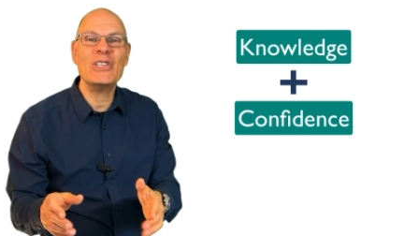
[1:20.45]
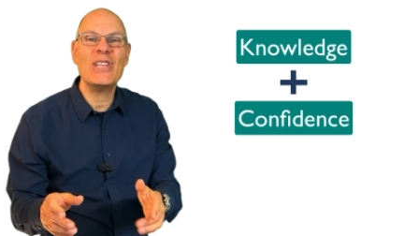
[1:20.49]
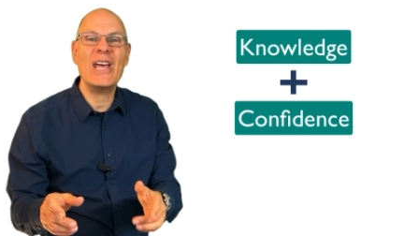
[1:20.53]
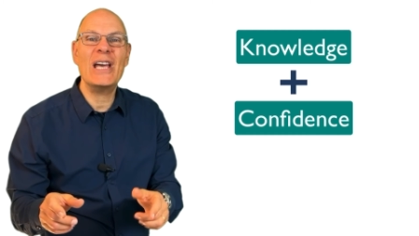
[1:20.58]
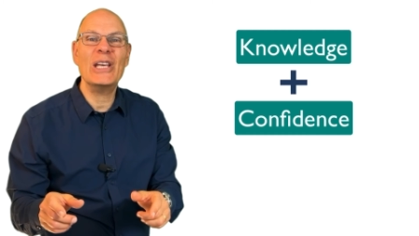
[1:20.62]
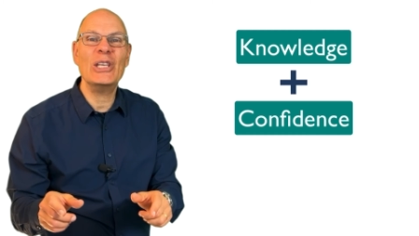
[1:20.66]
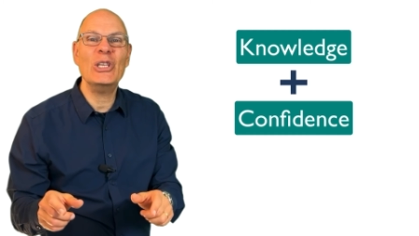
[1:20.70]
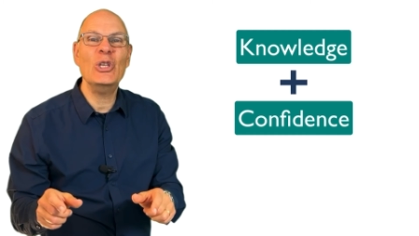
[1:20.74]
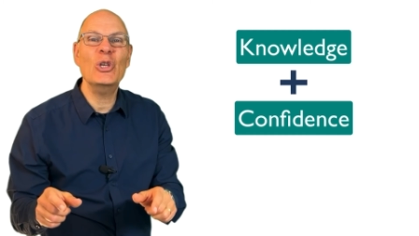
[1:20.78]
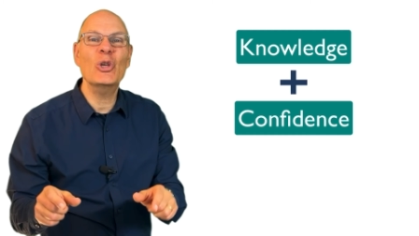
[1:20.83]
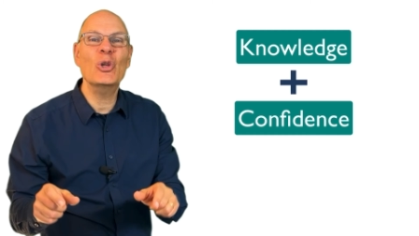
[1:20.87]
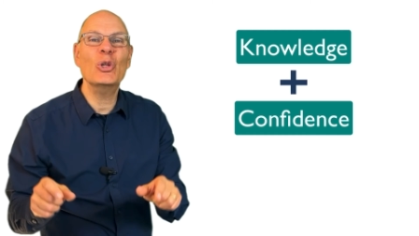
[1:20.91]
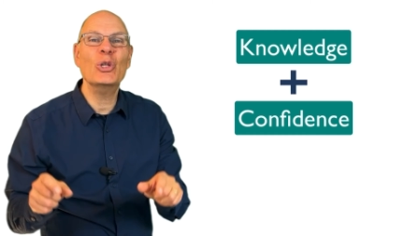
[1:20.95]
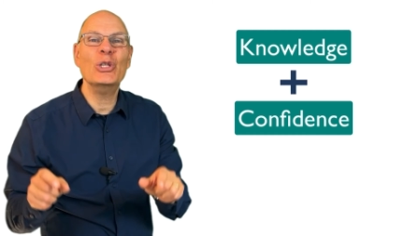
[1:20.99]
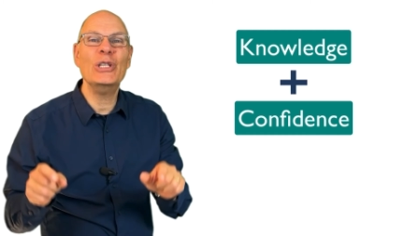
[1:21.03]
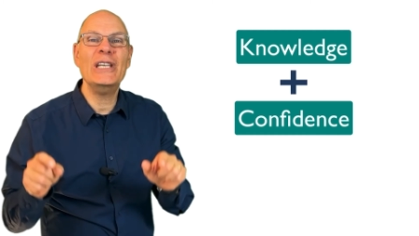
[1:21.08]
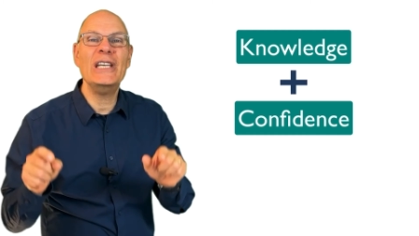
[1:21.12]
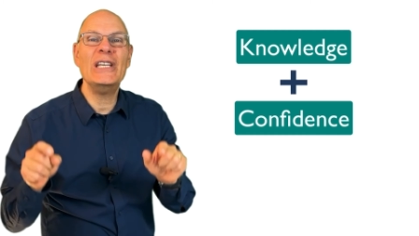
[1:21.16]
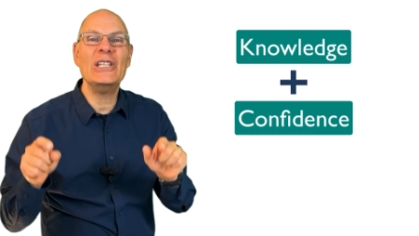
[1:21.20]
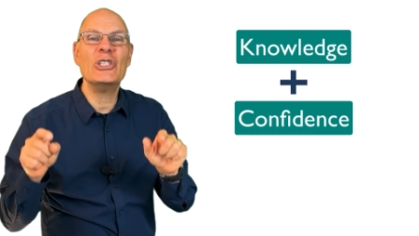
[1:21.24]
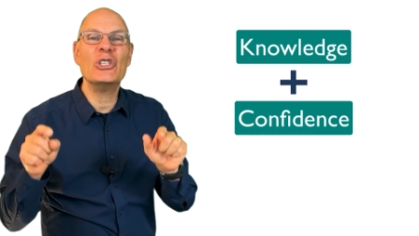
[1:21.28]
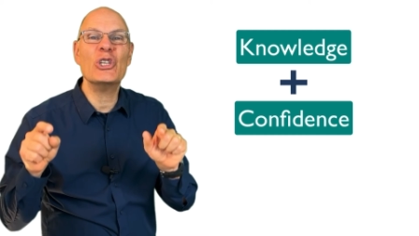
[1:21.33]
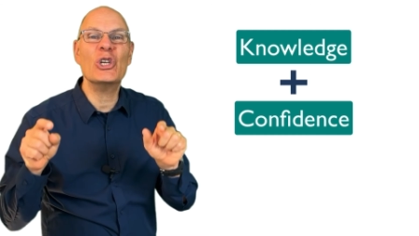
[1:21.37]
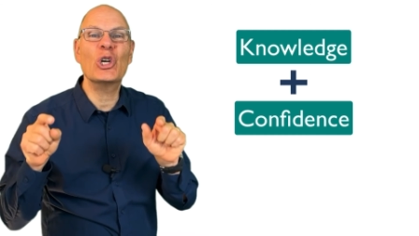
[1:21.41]
that you'll
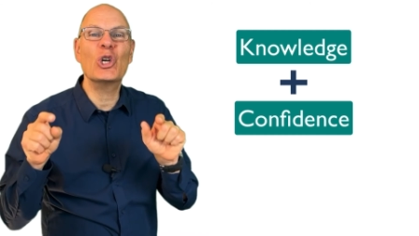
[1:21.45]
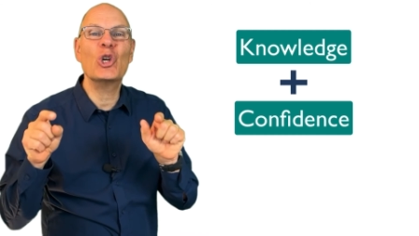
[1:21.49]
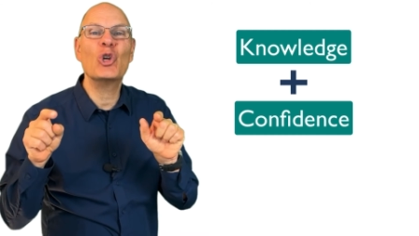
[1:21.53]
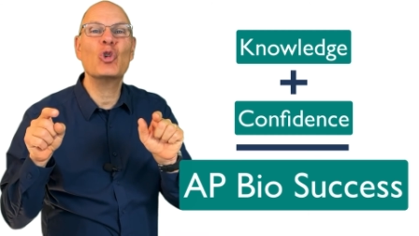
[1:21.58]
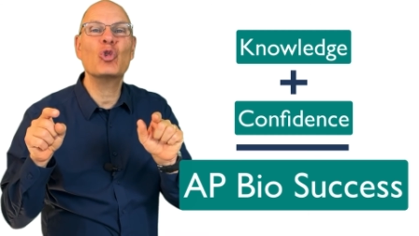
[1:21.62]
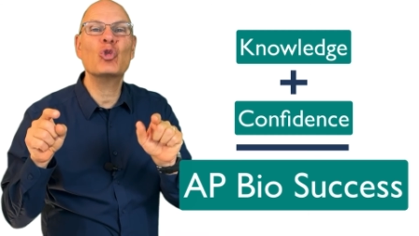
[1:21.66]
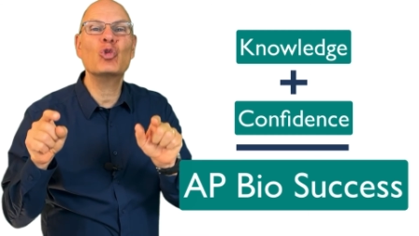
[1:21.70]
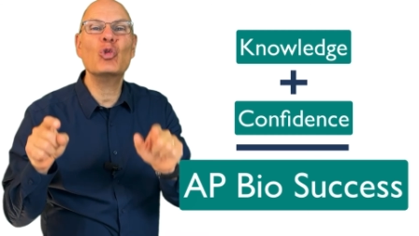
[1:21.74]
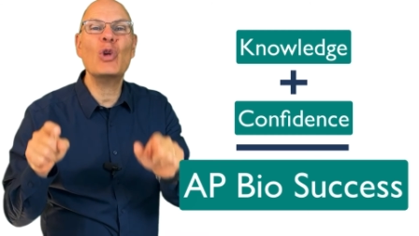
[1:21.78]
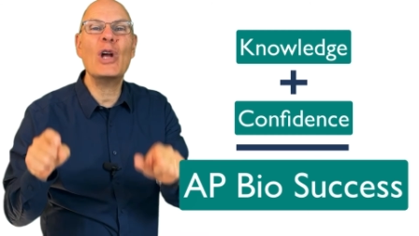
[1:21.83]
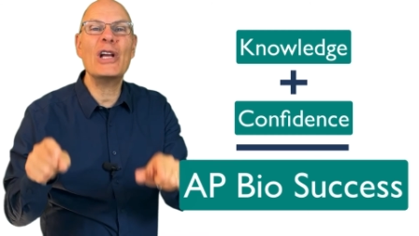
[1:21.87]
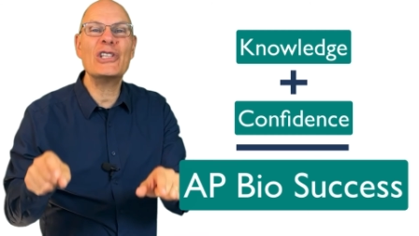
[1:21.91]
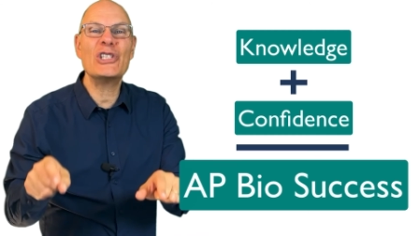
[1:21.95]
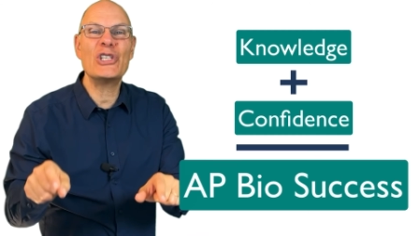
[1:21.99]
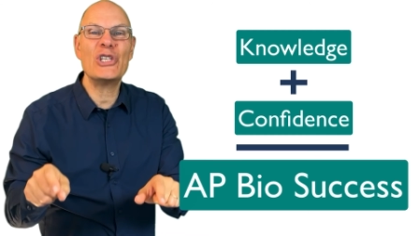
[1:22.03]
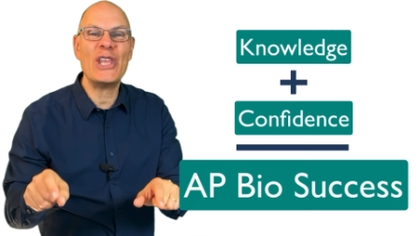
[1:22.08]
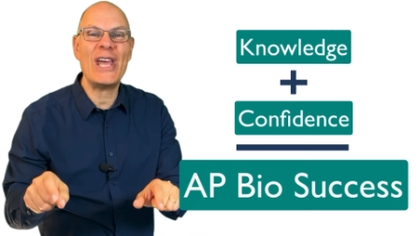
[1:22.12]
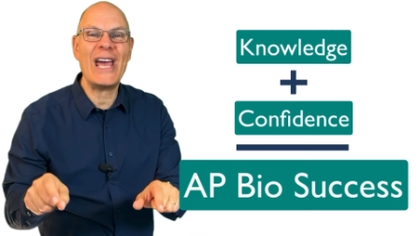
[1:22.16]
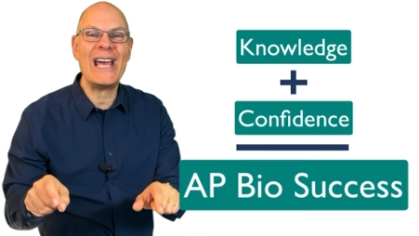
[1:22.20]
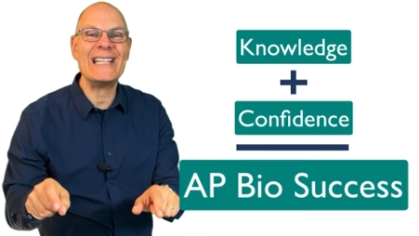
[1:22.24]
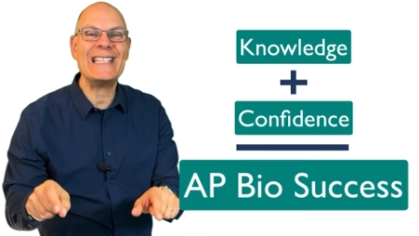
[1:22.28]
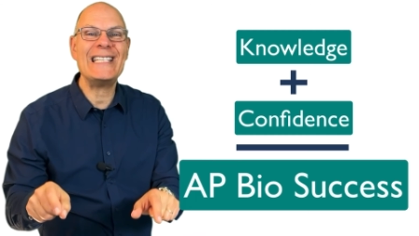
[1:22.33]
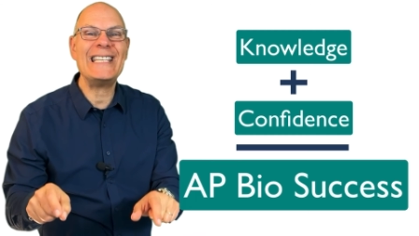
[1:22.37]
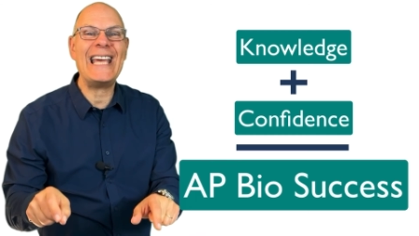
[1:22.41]
need to crush
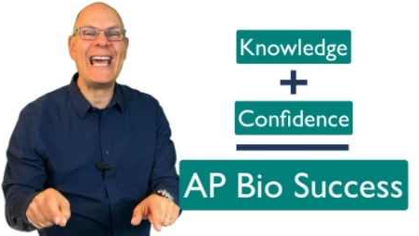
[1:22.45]
that